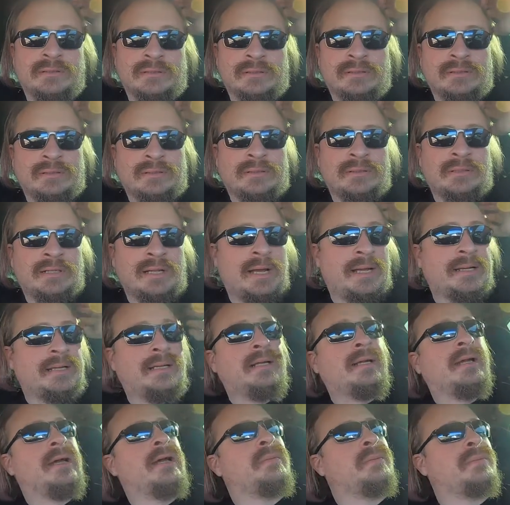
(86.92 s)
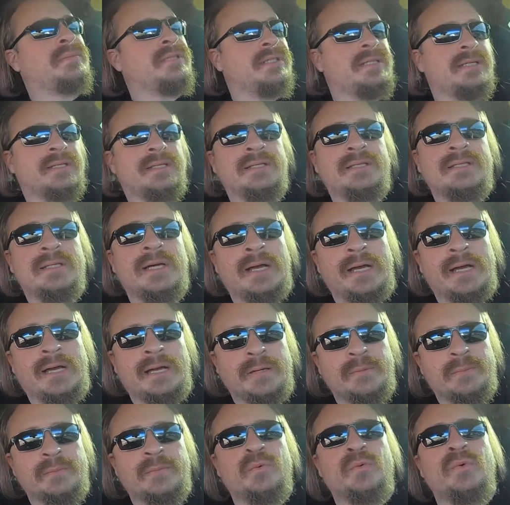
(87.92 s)
99% of the
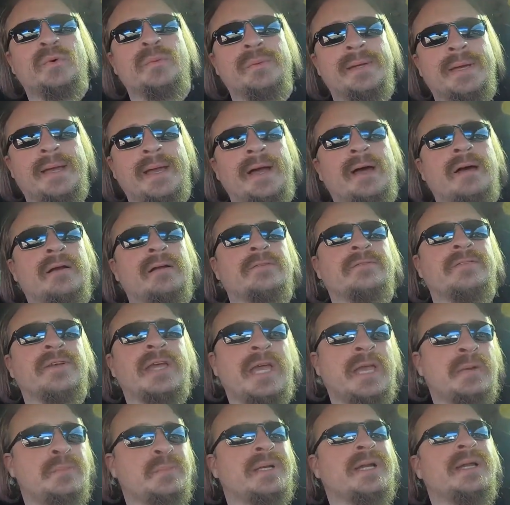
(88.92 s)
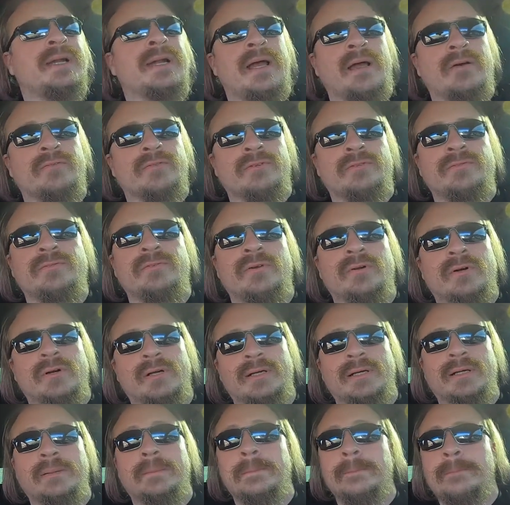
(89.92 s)
time, will be out of Cape Canaveral,
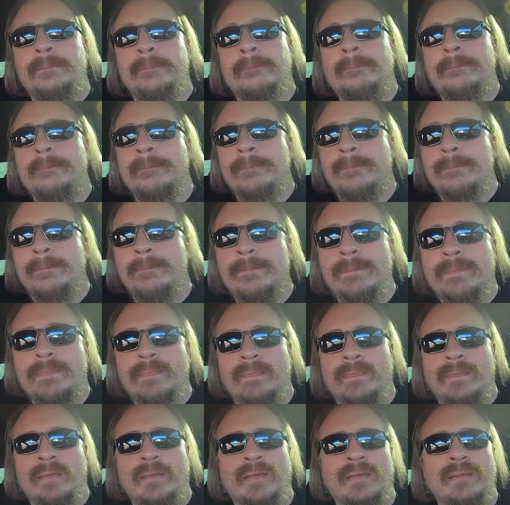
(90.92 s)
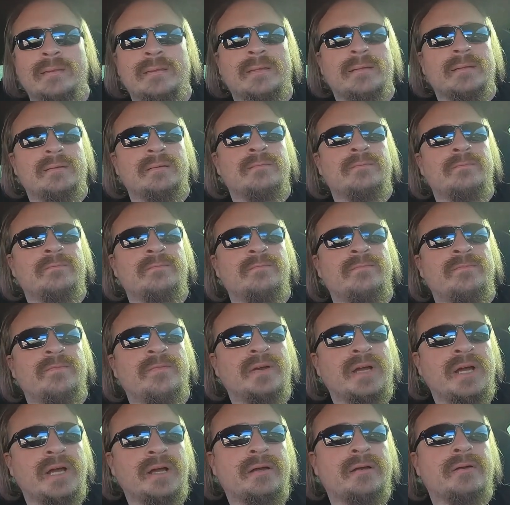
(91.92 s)
Florida. And then
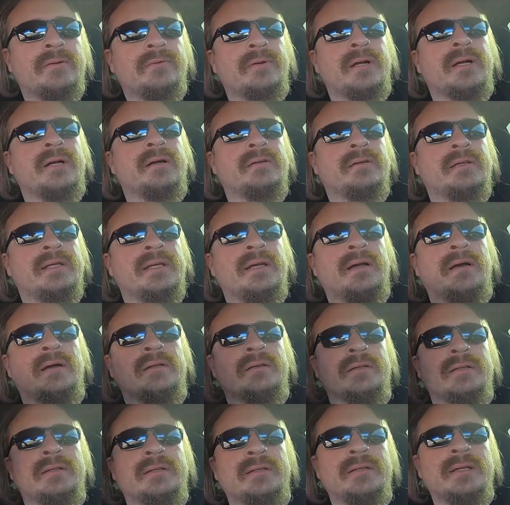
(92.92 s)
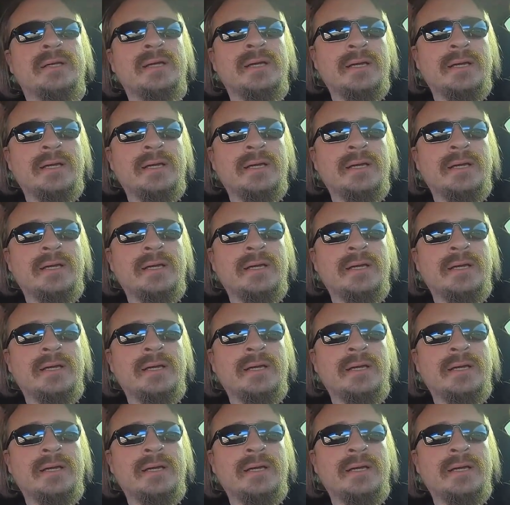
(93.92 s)
very rarely, on the